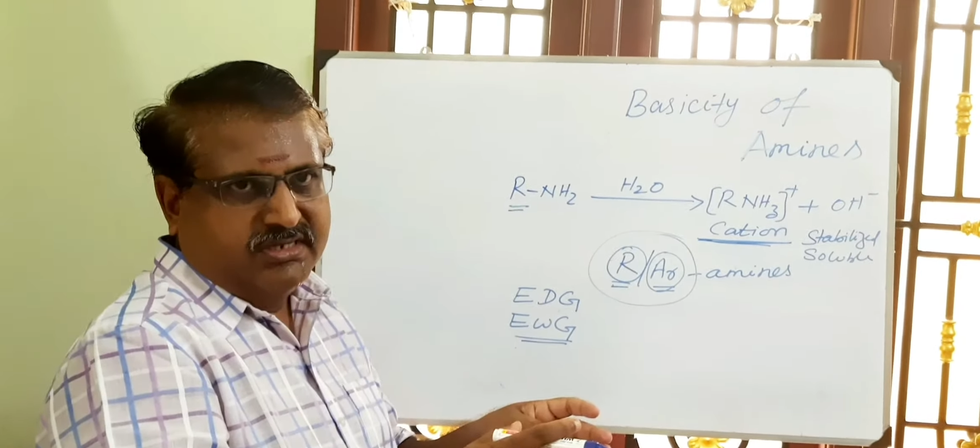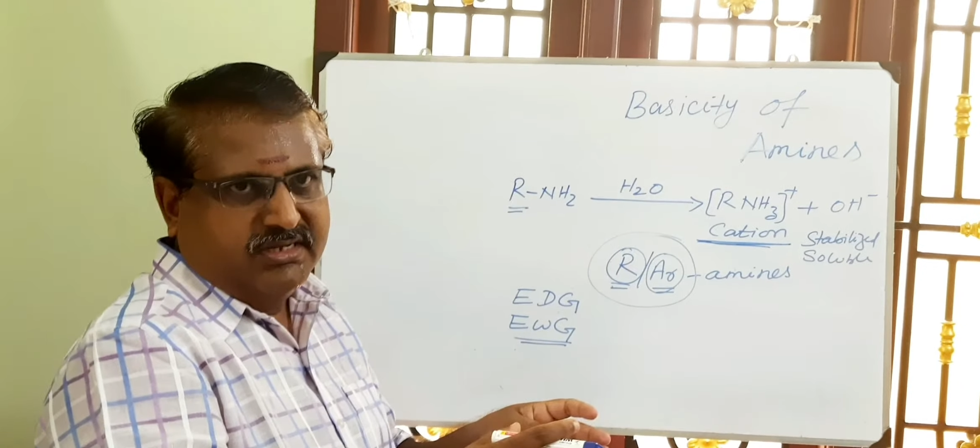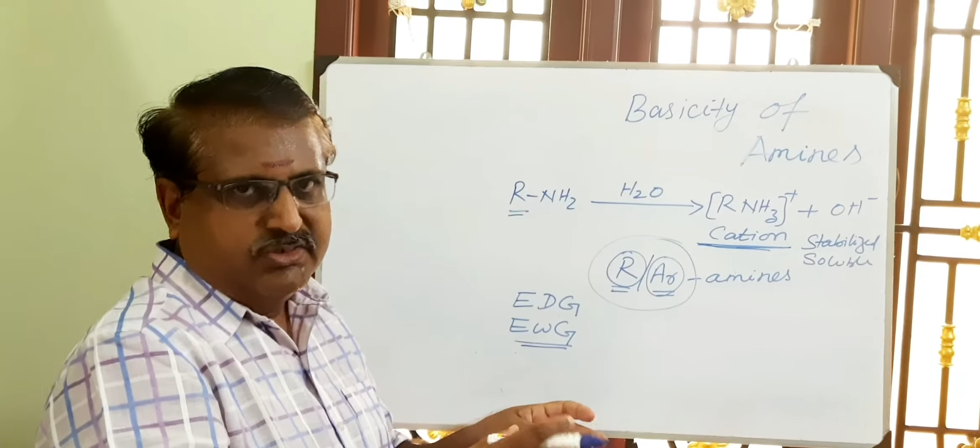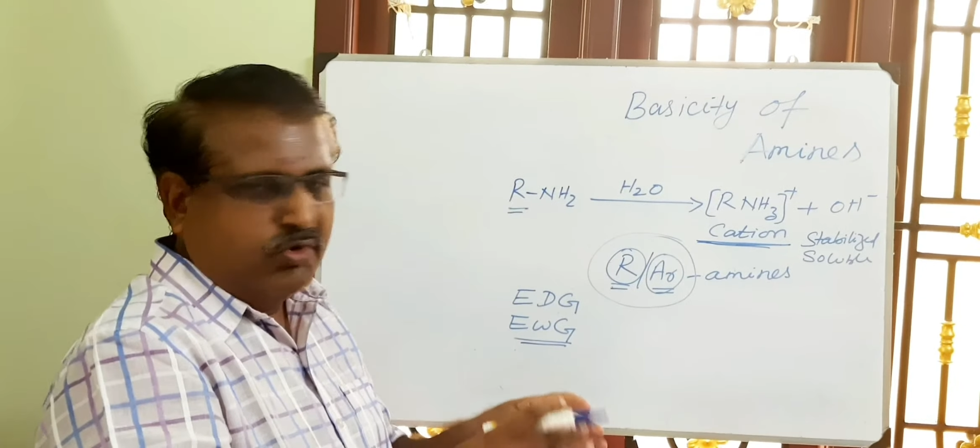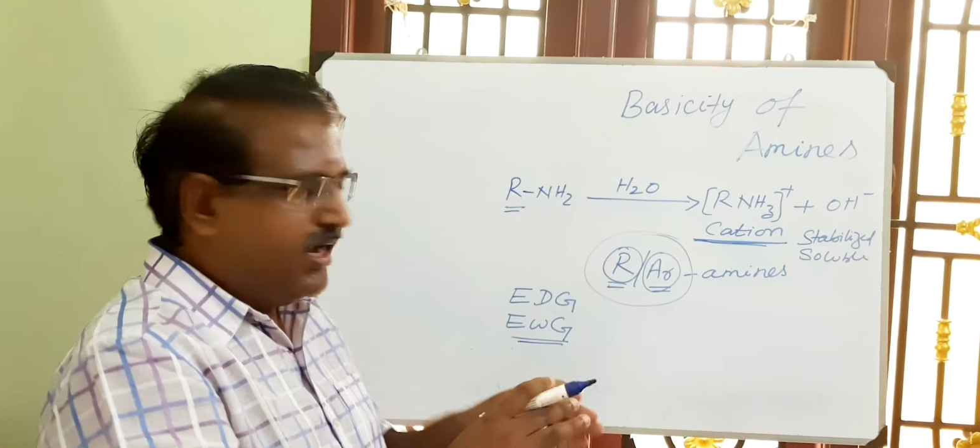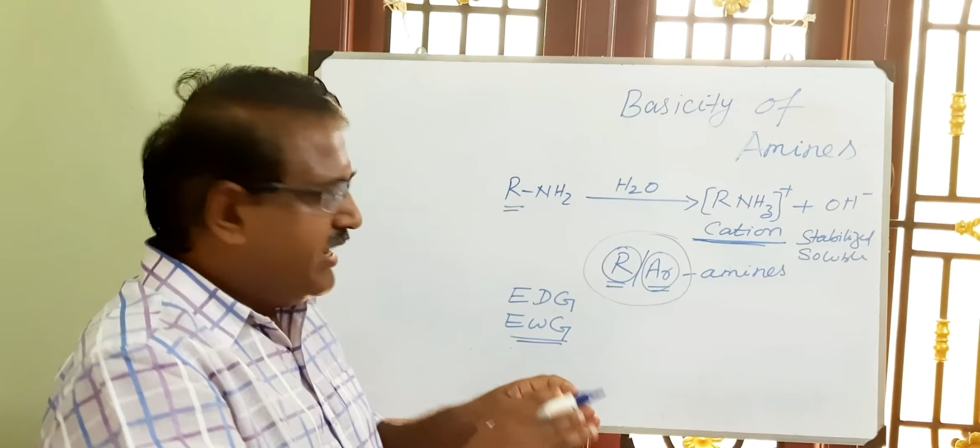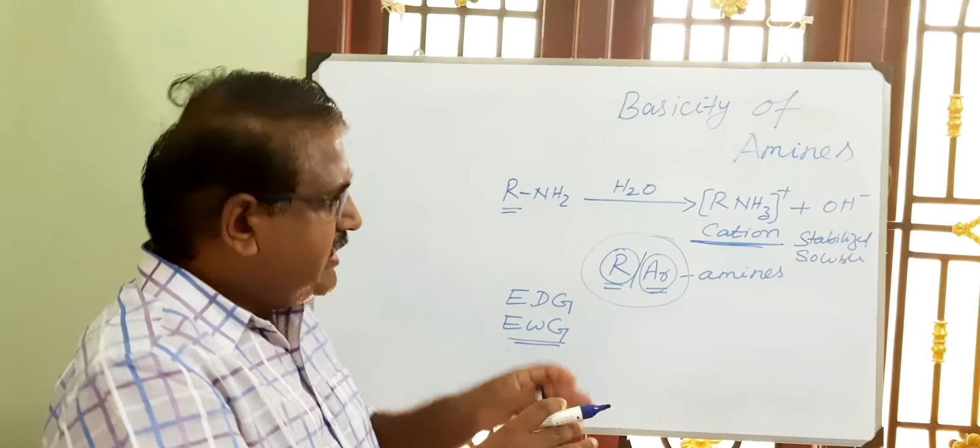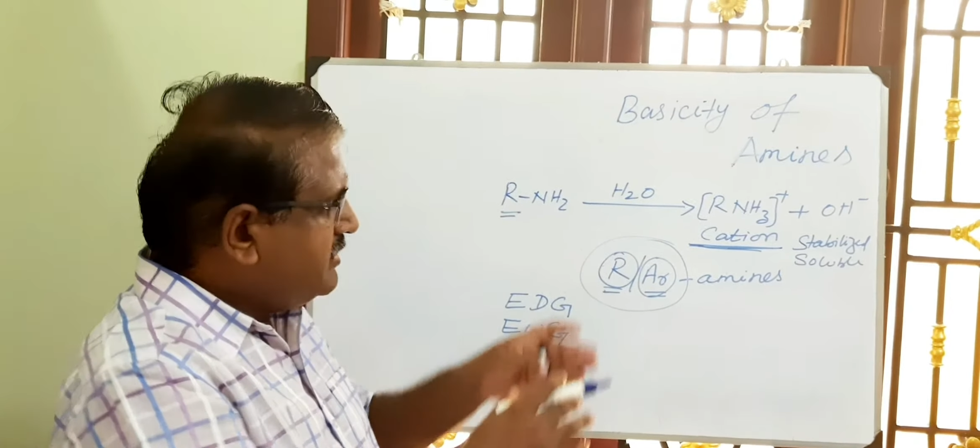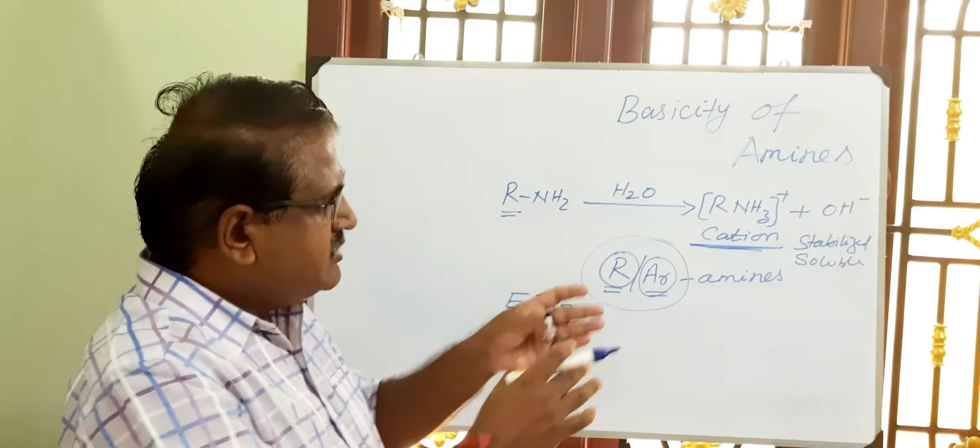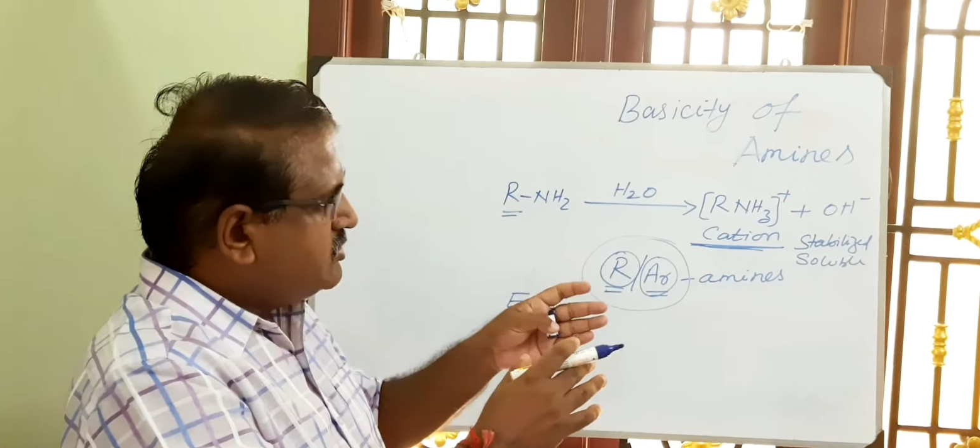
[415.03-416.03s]
So
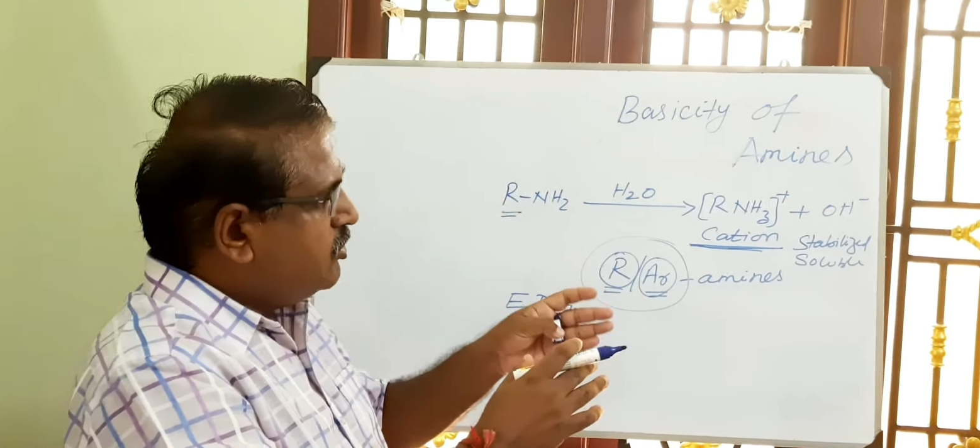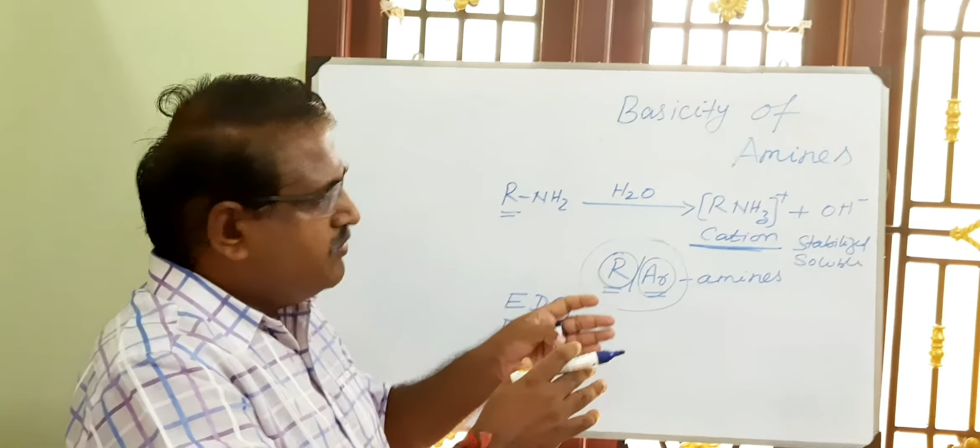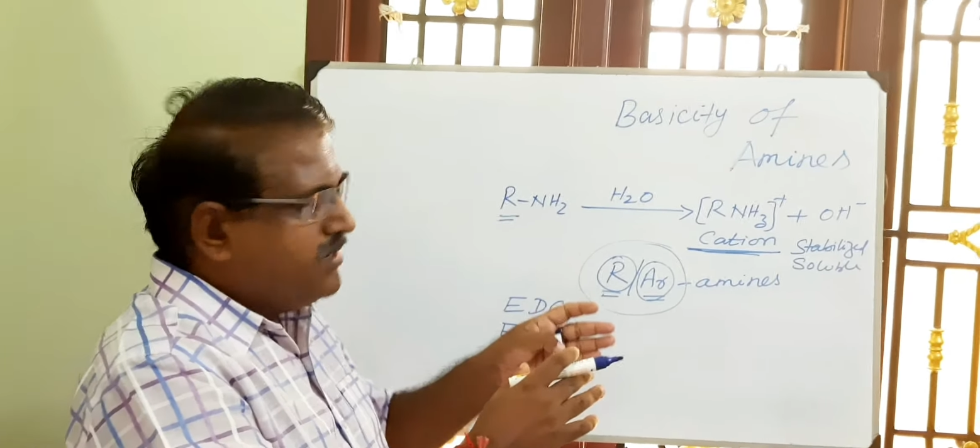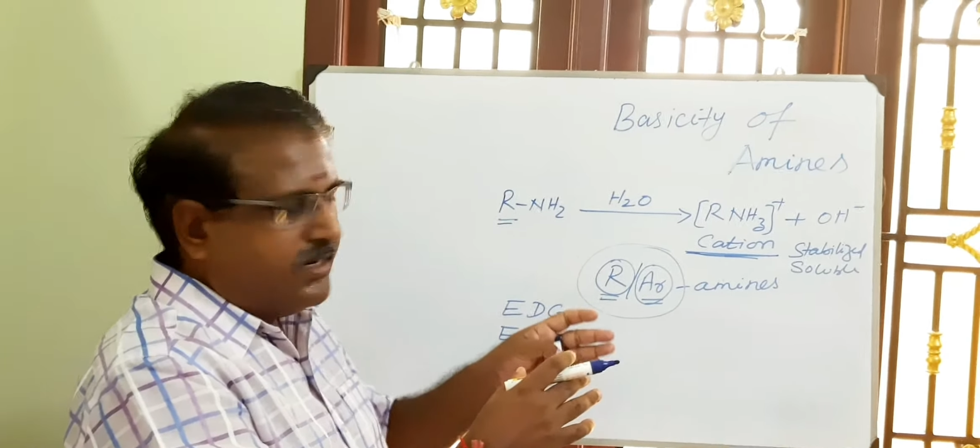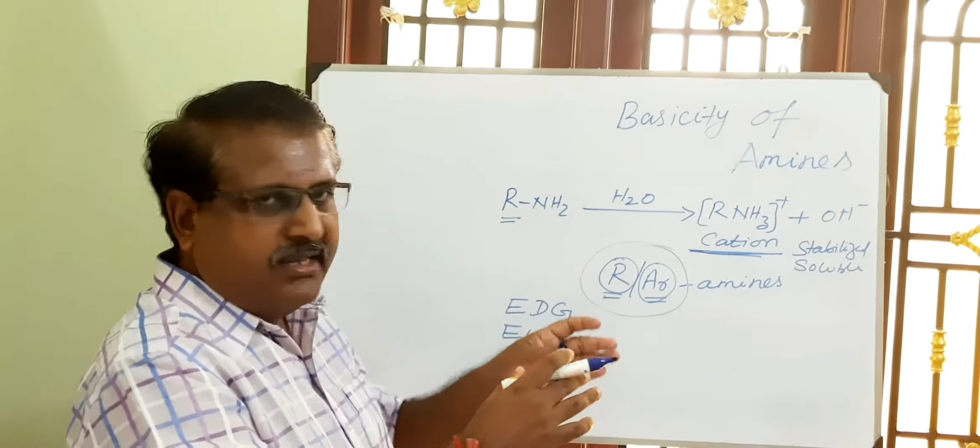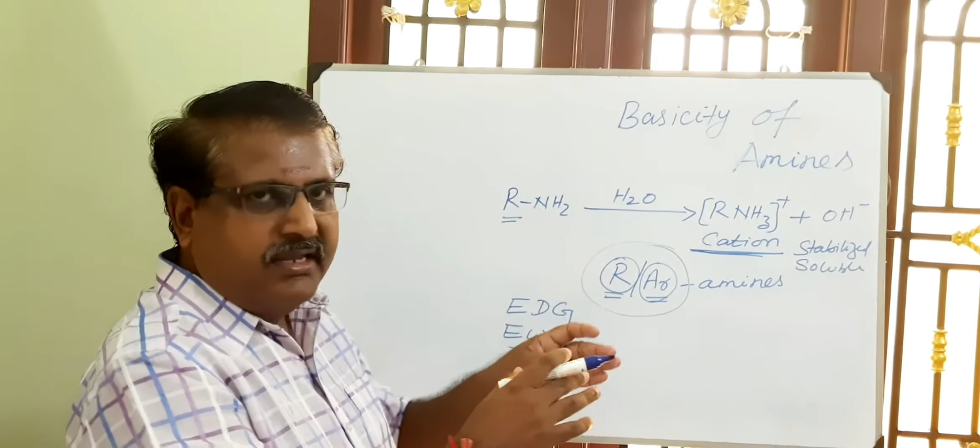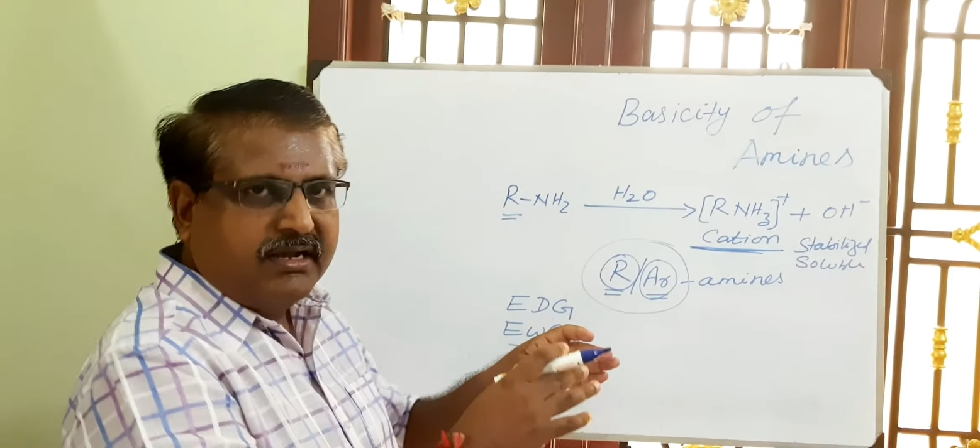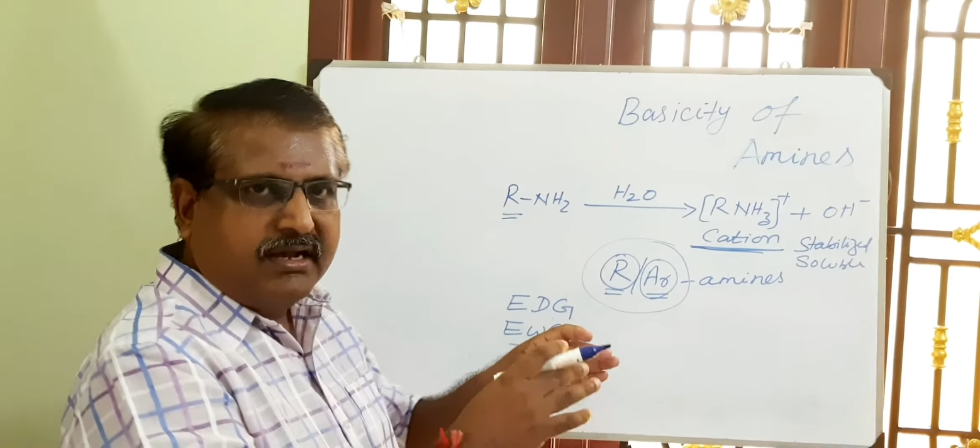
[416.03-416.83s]
higher the solubility,